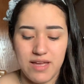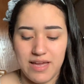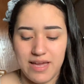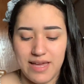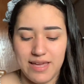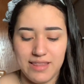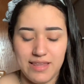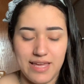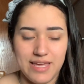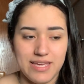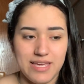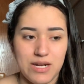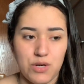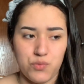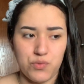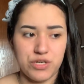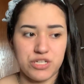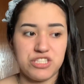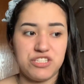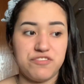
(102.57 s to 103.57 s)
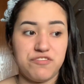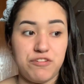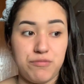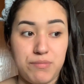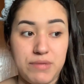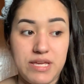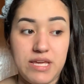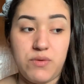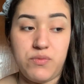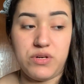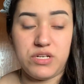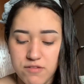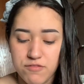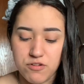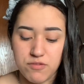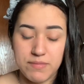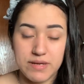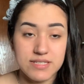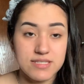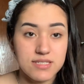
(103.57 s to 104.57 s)
I like it. It works for me. It works
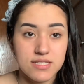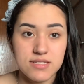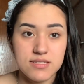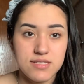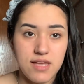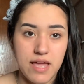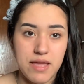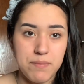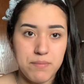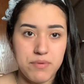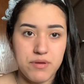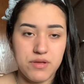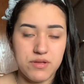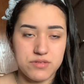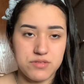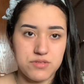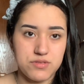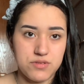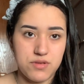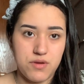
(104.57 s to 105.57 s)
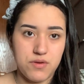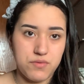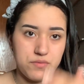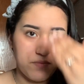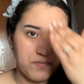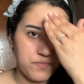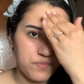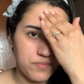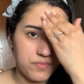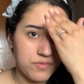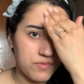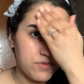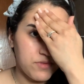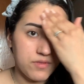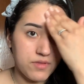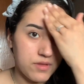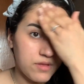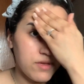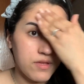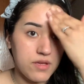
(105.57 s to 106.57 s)
for my skin type. So
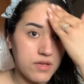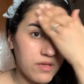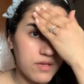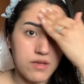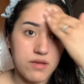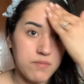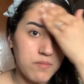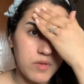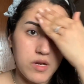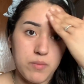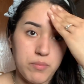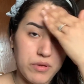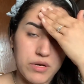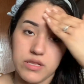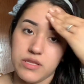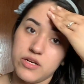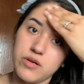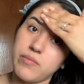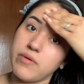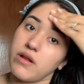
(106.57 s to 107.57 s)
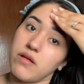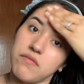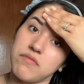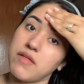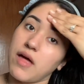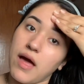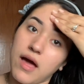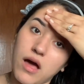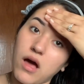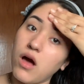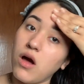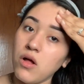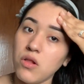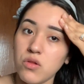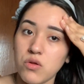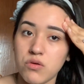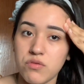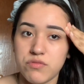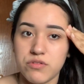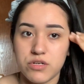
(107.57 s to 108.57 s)
I put a little bit of that
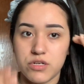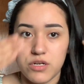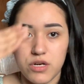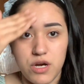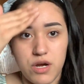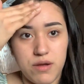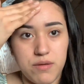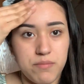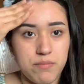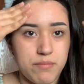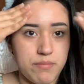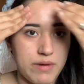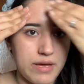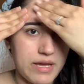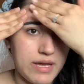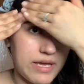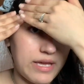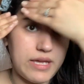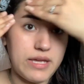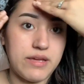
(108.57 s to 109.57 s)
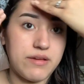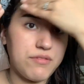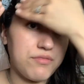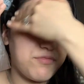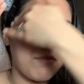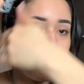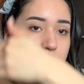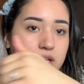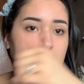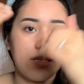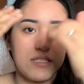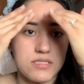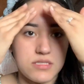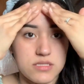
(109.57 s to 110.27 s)
all over my face.